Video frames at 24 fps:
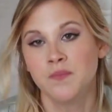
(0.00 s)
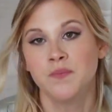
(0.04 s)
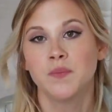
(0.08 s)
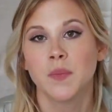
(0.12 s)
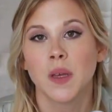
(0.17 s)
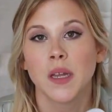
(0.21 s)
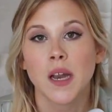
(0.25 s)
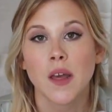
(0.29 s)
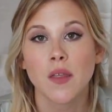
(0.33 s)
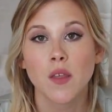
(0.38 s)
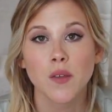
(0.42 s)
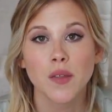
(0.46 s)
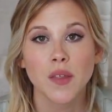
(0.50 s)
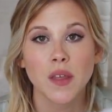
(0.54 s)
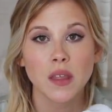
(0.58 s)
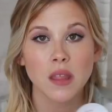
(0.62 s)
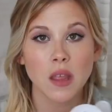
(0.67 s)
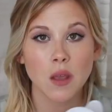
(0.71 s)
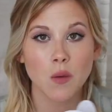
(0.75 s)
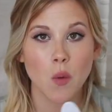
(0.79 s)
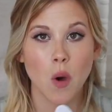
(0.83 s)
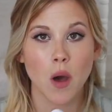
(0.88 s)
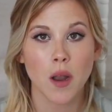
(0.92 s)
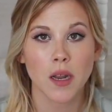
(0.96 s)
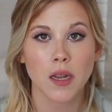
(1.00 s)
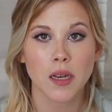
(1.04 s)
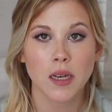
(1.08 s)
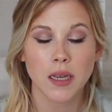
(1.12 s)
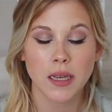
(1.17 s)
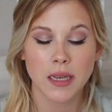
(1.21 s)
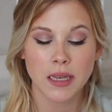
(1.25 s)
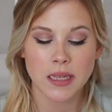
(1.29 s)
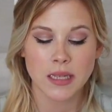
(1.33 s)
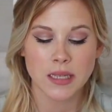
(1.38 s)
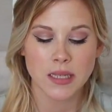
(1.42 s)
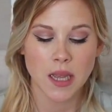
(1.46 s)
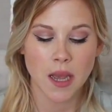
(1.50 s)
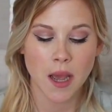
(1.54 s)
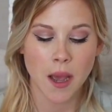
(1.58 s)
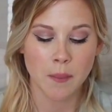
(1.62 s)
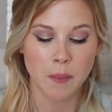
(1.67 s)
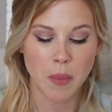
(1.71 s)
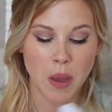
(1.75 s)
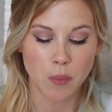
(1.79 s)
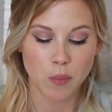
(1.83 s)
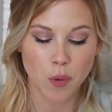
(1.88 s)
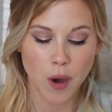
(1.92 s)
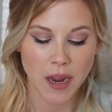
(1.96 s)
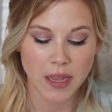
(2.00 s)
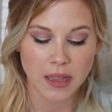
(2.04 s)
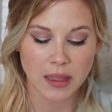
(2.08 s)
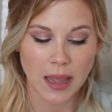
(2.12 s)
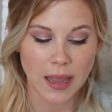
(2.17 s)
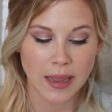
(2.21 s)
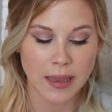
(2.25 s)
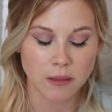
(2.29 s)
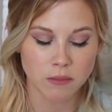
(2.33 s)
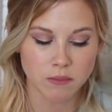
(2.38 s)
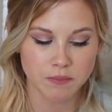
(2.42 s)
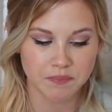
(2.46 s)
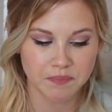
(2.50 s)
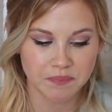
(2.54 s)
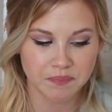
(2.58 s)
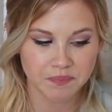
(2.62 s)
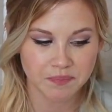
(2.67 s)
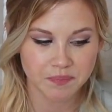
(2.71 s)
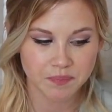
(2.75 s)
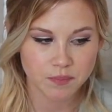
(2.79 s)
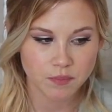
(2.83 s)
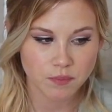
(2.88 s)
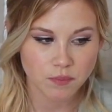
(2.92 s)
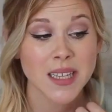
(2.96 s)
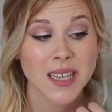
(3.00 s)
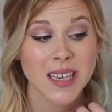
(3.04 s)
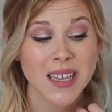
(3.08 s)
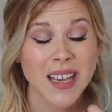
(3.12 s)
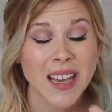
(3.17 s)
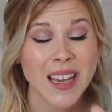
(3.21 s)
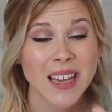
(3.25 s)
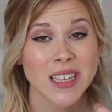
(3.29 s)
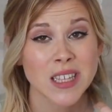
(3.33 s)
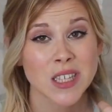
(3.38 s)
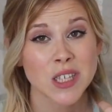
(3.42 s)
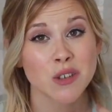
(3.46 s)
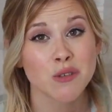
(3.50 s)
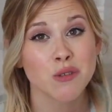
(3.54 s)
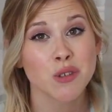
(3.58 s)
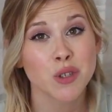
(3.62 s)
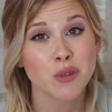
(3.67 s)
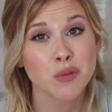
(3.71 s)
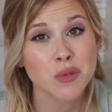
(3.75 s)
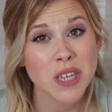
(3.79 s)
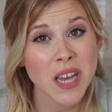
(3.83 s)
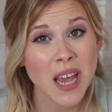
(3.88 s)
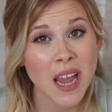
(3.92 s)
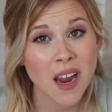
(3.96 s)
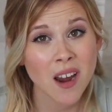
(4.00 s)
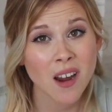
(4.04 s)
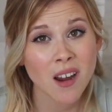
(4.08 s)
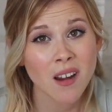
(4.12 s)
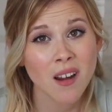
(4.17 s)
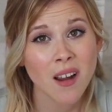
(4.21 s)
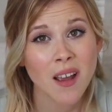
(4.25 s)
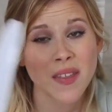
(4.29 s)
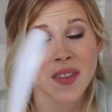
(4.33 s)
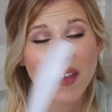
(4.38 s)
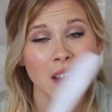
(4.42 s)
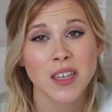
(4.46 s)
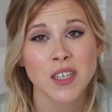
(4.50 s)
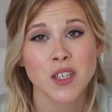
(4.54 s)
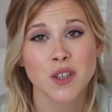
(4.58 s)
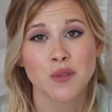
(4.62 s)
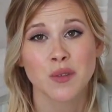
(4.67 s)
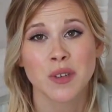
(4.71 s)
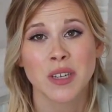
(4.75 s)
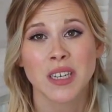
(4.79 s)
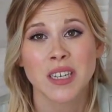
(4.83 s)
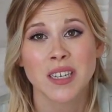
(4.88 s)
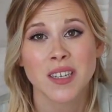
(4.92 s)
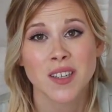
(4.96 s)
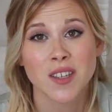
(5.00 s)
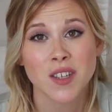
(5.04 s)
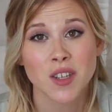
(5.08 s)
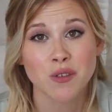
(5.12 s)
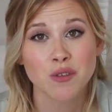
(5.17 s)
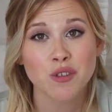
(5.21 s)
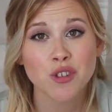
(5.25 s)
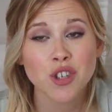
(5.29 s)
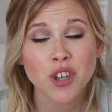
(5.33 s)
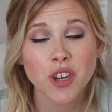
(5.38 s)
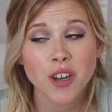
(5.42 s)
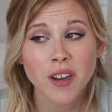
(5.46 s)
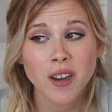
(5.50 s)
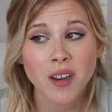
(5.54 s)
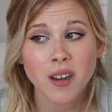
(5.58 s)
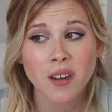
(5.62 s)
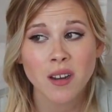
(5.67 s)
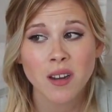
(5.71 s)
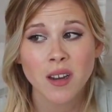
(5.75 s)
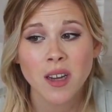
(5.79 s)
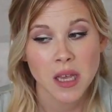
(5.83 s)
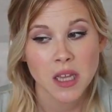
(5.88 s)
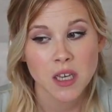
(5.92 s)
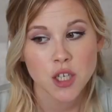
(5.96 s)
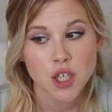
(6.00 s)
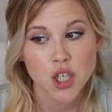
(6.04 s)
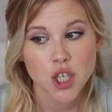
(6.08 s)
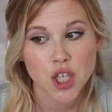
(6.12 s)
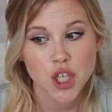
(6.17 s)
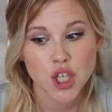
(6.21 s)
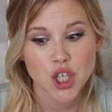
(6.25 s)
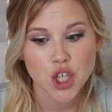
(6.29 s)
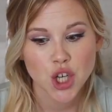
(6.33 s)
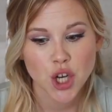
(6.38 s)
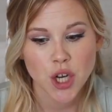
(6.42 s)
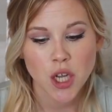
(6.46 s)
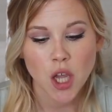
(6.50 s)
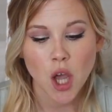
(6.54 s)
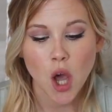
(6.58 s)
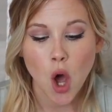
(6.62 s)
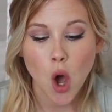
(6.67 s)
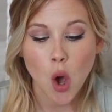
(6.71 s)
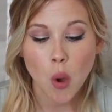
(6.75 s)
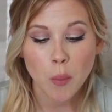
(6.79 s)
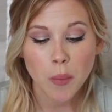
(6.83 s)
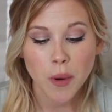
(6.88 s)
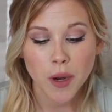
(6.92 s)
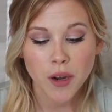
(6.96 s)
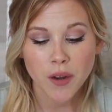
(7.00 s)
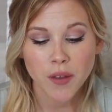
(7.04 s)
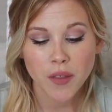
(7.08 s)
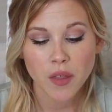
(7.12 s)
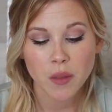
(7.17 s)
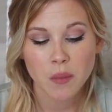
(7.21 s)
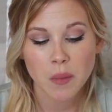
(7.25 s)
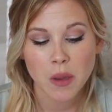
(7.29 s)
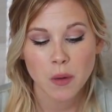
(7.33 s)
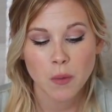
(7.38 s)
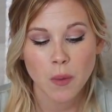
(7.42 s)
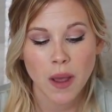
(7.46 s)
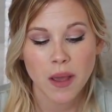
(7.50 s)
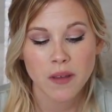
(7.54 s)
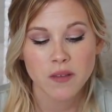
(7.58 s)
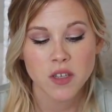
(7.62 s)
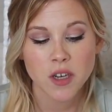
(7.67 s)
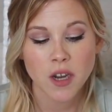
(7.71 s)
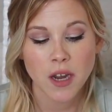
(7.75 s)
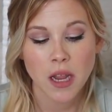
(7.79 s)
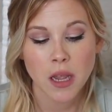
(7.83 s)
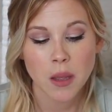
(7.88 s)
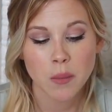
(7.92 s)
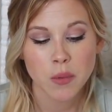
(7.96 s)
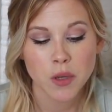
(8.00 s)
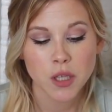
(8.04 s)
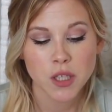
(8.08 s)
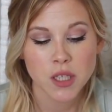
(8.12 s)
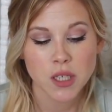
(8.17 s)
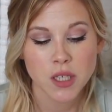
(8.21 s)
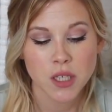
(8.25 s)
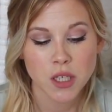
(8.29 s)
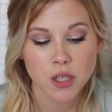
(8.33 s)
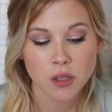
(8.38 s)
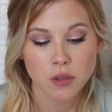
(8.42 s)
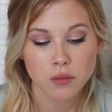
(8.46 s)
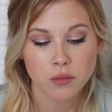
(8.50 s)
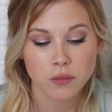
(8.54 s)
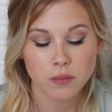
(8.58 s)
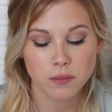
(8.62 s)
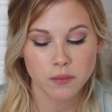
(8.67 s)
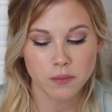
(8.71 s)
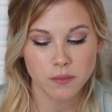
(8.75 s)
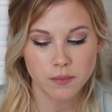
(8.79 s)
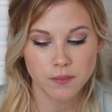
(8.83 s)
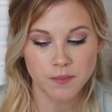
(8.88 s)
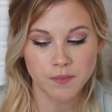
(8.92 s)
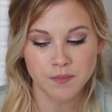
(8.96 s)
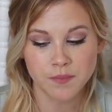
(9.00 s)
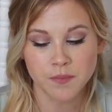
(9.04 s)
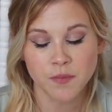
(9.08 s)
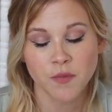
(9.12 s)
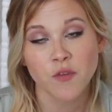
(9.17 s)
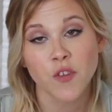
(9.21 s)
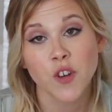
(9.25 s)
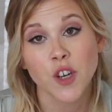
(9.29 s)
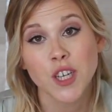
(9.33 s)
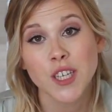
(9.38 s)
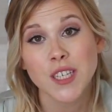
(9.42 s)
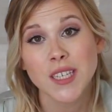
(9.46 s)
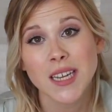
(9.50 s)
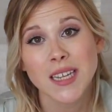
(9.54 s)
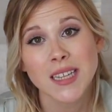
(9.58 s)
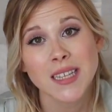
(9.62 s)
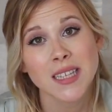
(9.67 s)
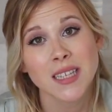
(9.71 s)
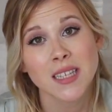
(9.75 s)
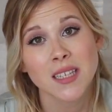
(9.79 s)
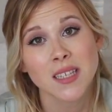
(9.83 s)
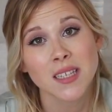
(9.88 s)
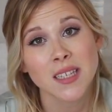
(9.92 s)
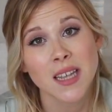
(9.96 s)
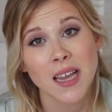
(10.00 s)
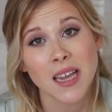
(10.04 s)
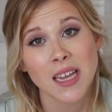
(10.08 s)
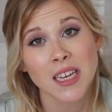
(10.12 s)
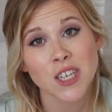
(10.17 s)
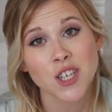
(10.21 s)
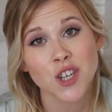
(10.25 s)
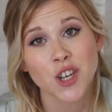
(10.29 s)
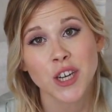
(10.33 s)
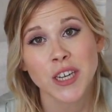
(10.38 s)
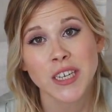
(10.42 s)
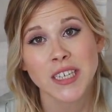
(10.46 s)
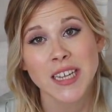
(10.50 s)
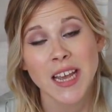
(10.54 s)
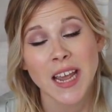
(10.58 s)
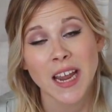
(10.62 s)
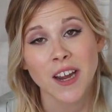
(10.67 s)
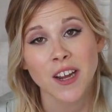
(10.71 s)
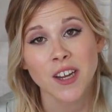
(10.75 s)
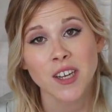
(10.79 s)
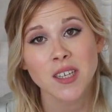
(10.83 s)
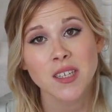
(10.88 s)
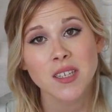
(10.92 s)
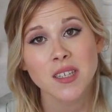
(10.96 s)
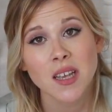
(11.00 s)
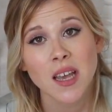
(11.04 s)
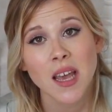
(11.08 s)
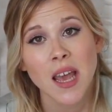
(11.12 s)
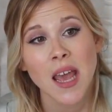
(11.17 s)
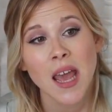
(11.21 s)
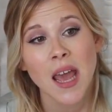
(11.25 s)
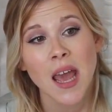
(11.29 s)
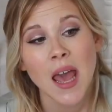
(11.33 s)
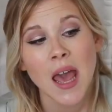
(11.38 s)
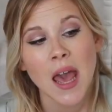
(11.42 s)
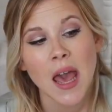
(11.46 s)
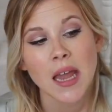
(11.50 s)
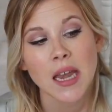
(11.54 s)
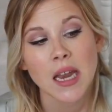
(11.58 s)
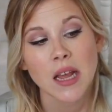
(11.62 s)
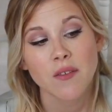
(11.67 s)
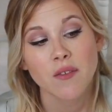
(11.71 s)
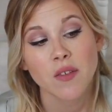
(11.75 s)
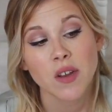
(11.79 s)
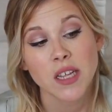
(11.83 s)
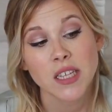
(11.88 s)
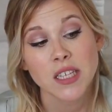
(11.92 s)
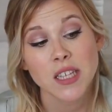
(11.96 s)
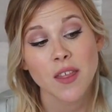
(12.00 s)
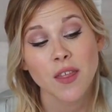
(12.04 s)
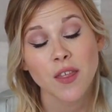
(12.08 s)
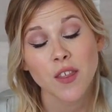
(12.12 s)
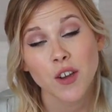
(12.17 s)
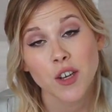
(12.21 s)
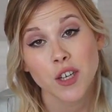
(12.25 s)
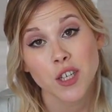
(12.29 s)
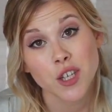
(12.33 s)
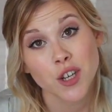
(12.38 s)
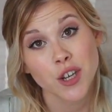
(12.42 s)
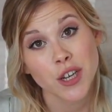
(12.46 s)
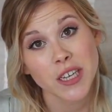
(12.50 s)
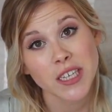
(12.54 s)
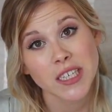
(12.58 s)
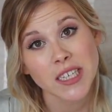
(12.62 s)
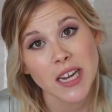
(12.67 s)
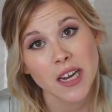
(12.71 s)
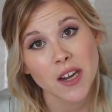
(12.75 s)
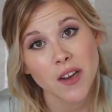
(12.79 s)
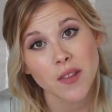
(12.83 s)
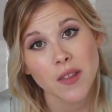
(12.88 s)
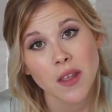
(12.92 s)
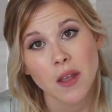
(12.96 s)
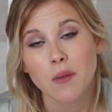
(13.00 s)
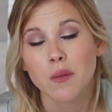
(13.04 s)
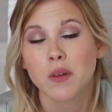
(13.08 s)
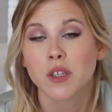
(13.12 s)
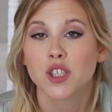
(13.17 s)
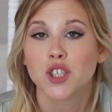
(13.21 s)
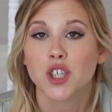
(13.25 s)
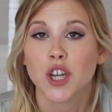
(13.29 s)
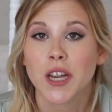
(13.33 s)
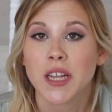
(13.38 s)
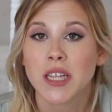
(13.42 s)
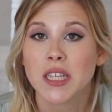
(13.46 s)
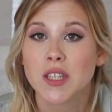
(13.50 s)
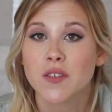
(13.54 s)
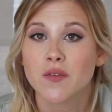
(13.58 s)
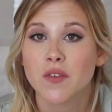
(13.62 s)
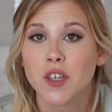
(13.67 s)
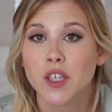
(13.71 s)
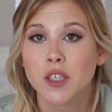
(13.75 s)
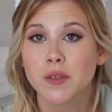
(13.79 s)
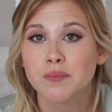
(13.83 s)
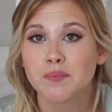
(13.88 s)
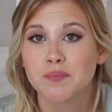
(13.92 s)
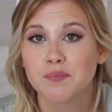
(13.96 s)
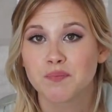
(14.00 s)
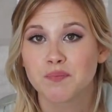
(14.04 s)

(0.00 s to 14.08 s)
another thing they wanted is a bright light in case you do tear and they do need to suture. During a home birth, midwives are able to do first and secondary tears, And if it is a 3rd-degree tear, they will transfer